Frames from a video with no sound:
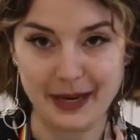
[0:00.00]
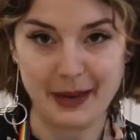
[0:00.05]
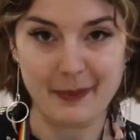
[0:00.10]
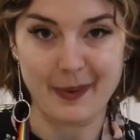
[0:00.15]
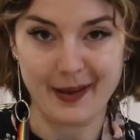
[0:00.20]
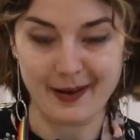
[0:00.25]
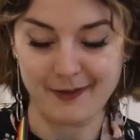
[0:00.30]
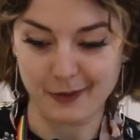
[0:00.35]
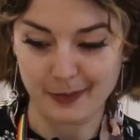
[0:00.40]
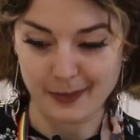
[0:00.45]
get
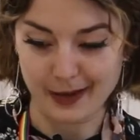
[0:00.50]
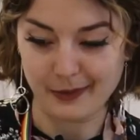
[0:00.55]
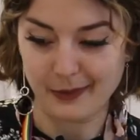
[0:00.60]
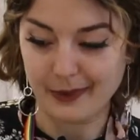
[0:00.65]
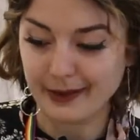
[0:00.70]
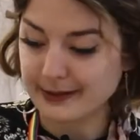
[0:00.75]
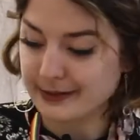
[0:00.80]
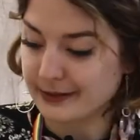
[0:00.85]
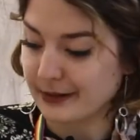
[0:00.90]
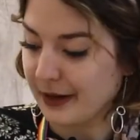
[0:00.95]
a pen from
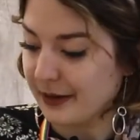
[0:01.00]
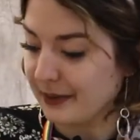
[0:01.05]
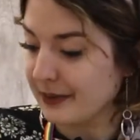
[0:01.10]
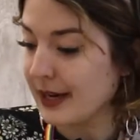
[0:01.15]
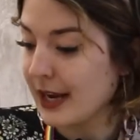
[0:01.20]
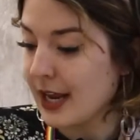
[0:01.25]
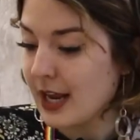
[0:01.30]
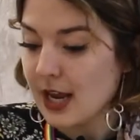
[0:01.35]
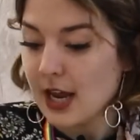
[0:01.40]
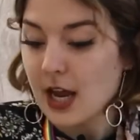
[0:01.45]
anywhere, so
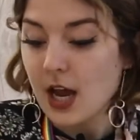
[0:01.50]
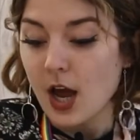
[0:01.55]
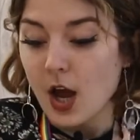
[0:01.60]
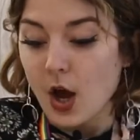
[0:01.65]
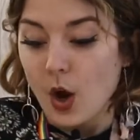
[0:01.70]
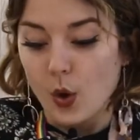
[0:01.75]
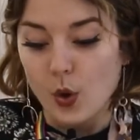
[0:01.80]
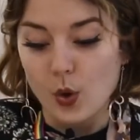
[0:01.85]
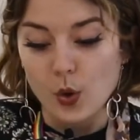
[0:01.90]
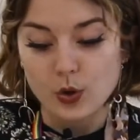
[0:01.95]

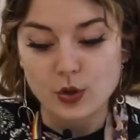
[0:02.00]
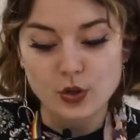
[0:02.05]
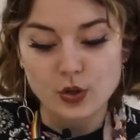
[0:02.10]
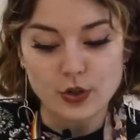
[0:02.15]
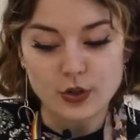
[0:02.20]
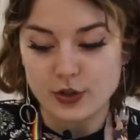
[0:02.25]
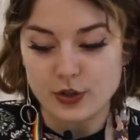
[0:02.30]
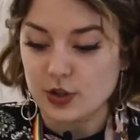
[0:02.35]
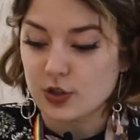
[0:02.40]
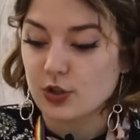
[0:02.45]
all
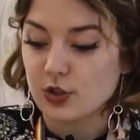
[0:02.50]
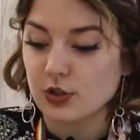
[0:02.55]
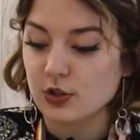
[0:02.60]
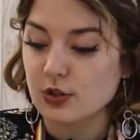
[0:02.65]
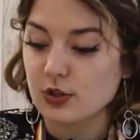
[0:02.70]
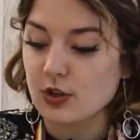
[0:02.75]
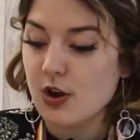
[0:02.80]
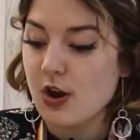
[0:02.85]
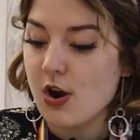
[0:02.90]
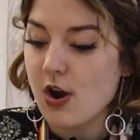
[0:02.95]
good.
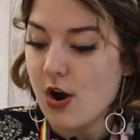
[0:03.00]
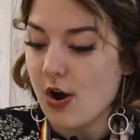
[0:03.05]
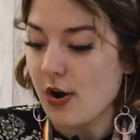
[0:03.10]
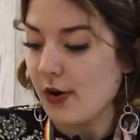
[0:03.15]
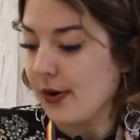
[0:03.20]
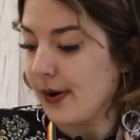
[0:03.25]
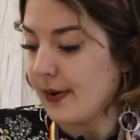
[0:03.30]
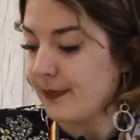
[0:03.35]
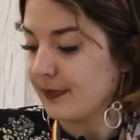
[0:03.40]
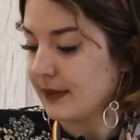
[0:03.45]
So
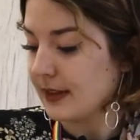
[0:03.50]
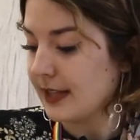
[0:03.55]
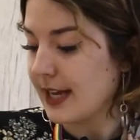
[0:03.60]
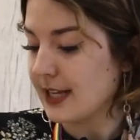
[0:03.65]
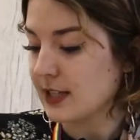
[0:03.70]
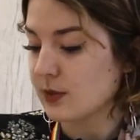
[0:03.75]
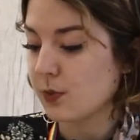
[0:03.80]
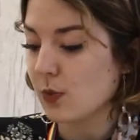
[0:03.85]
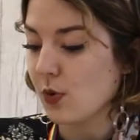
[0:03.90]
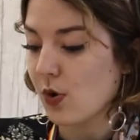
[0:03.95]

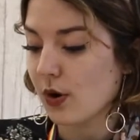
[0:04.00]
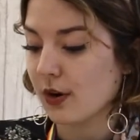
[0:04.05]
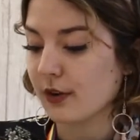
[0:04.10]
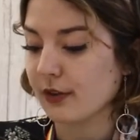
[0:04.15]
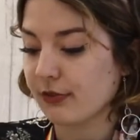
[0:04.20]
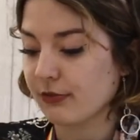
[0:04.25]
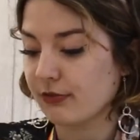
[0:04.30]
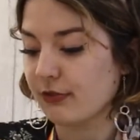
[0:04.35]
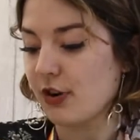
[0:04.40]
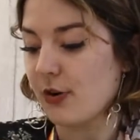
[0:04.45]
let's walk
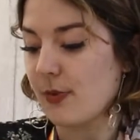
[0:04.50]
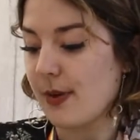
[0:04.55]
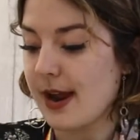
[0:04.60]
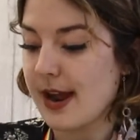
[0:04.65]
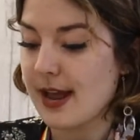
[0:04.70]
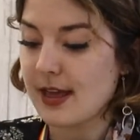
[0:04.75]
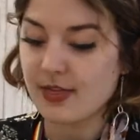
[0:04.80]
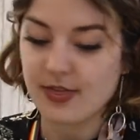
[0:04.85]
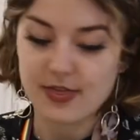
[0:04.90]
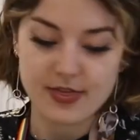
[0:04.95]
through
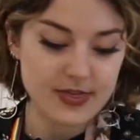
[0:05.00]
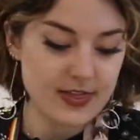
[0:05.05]
it.